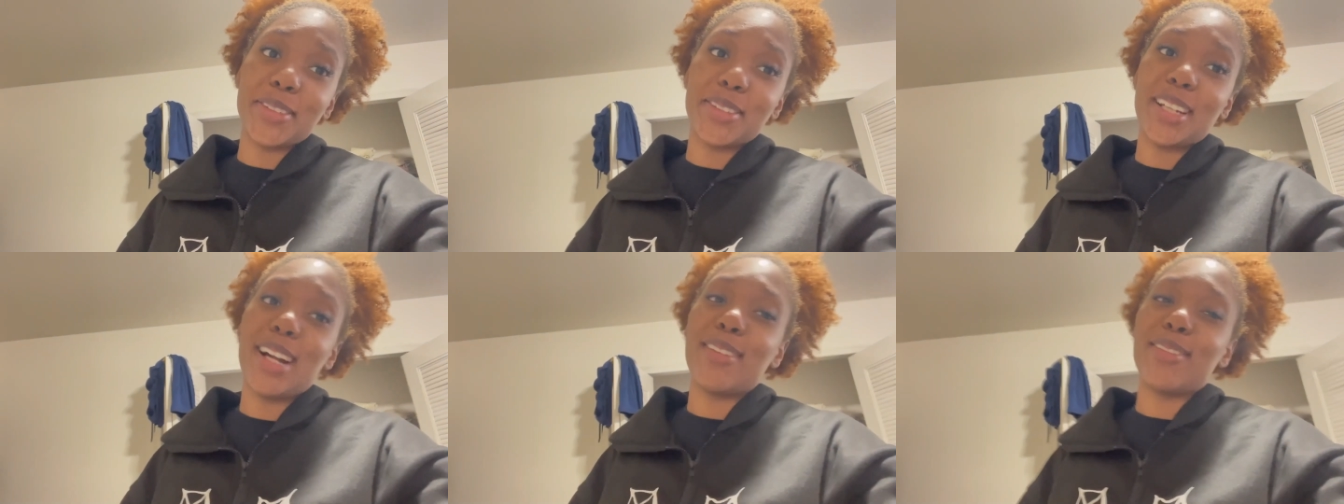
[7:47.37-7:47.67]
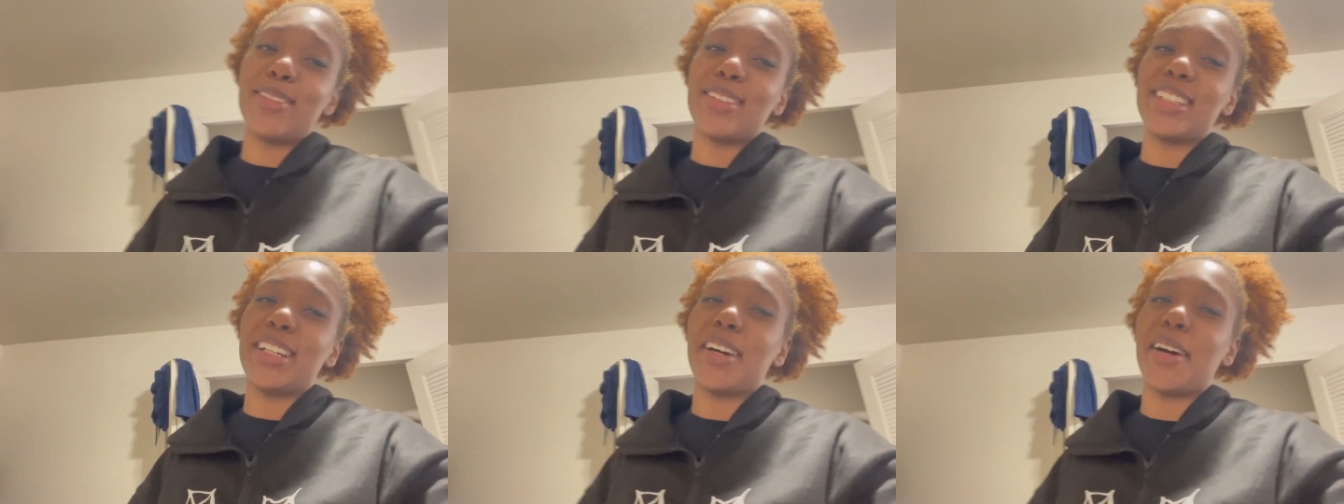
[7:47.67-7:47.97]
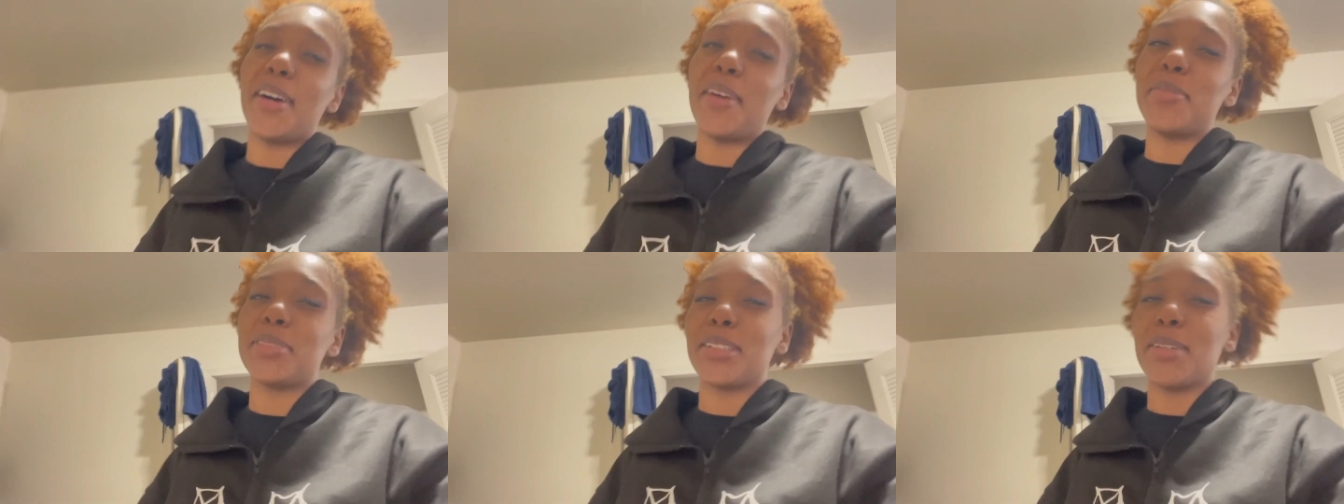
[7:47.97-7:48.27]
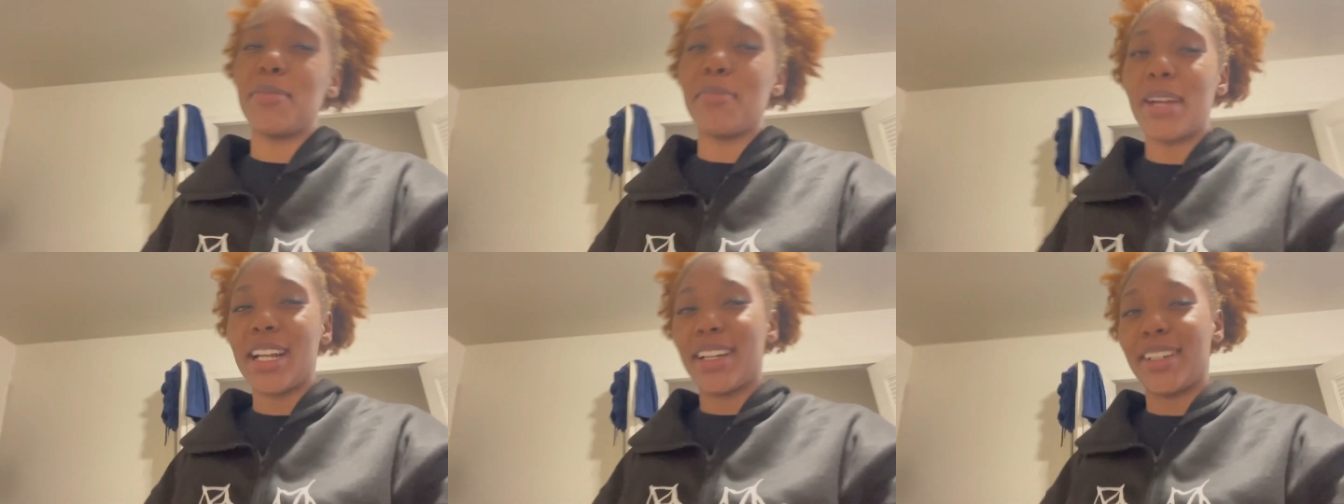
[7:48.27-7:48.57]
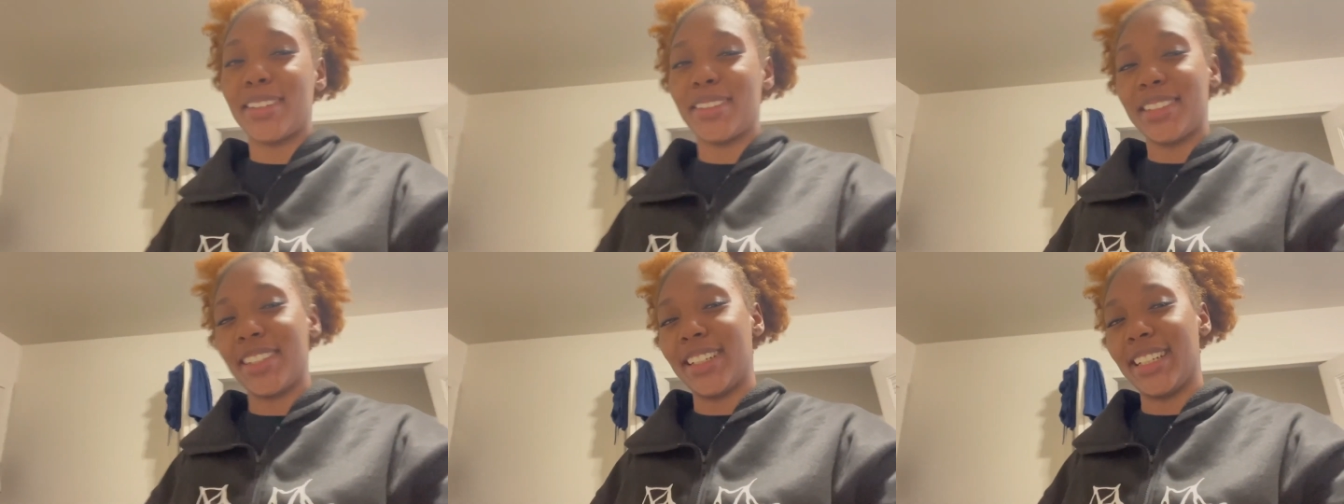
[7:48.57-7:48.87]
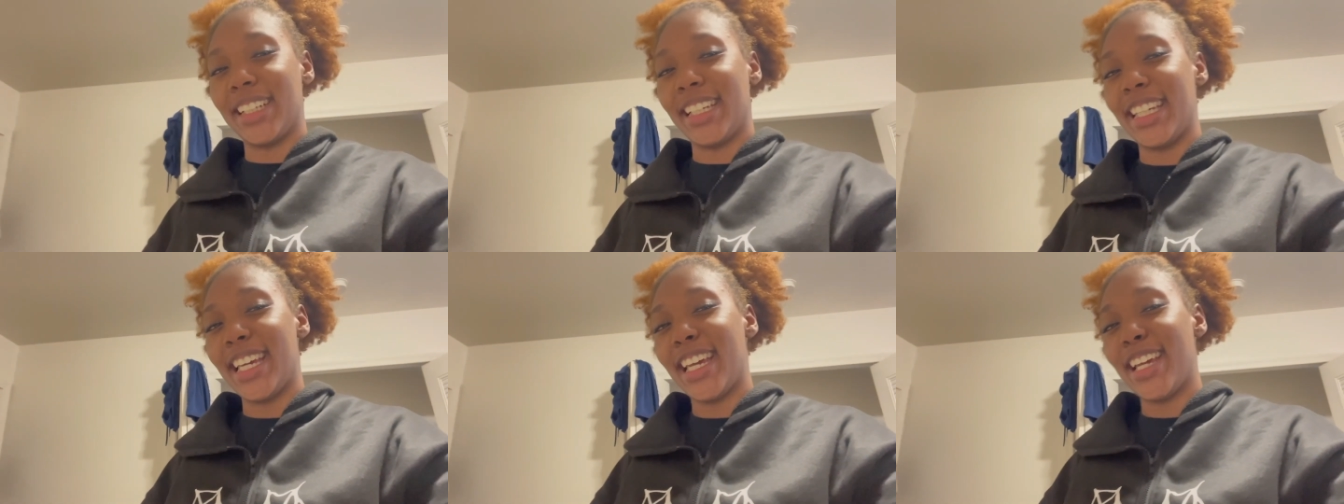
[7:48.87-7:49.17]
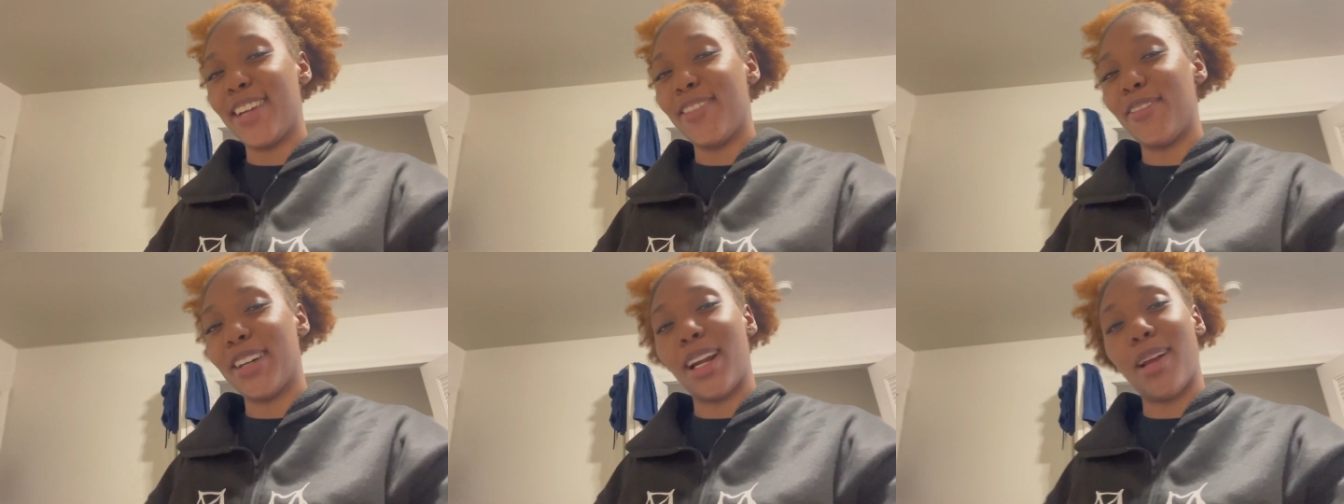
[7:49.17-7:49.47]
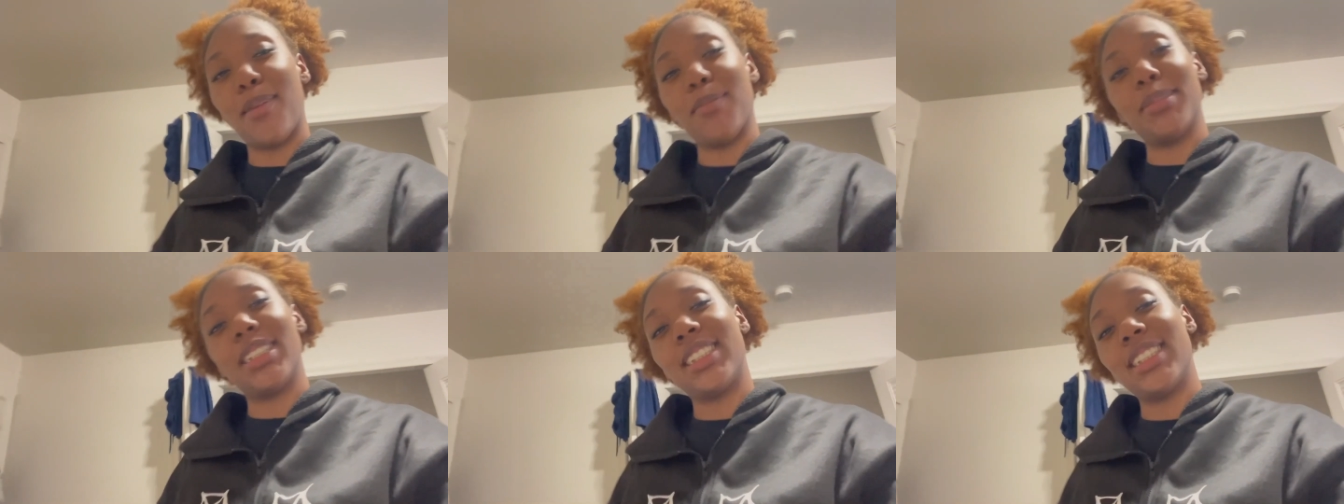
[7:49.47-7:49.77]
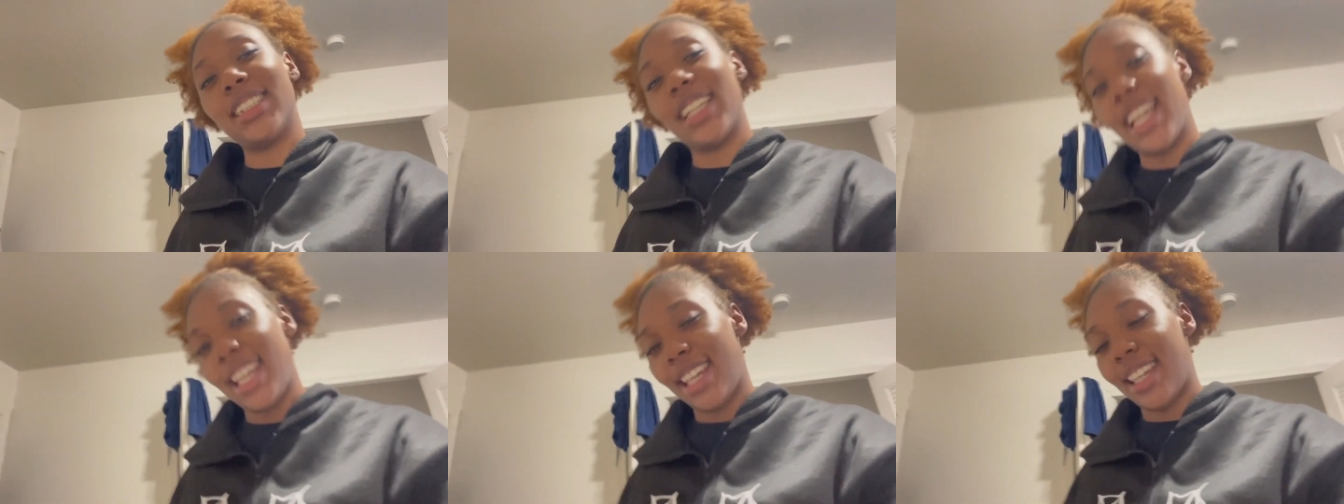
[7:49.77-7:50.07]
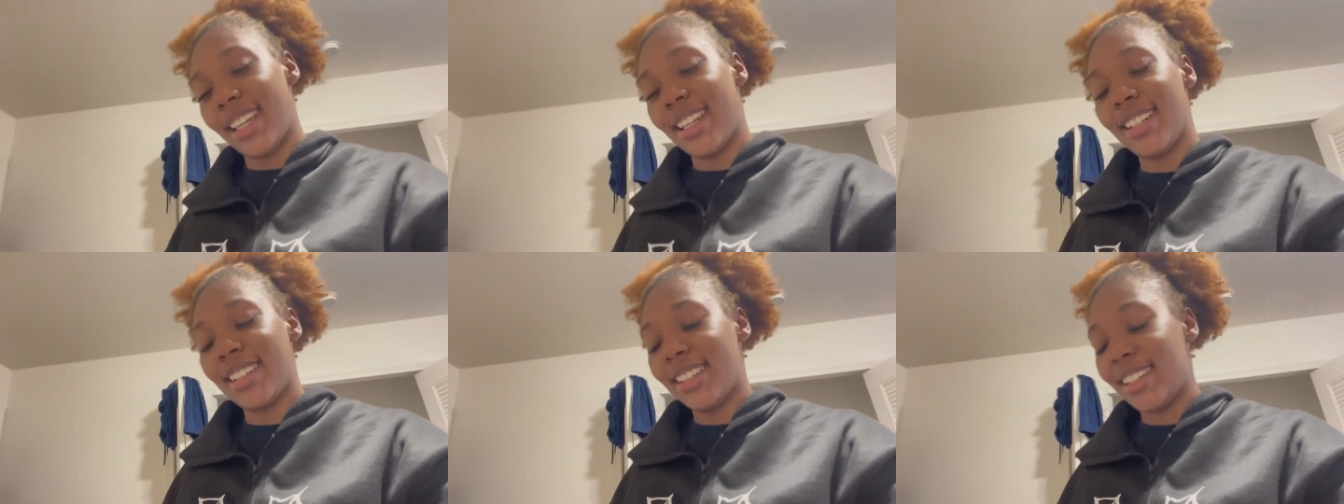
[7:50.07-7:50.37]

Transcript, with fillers: So I really hope somebody out there get what I'm saying.